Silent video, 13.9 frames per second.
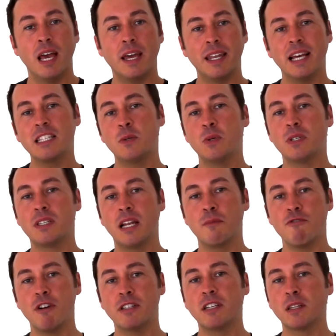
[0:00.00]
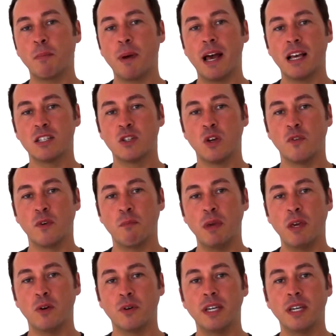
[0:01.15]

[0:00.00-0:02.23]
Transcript: And as he was celebrating the Passover meal,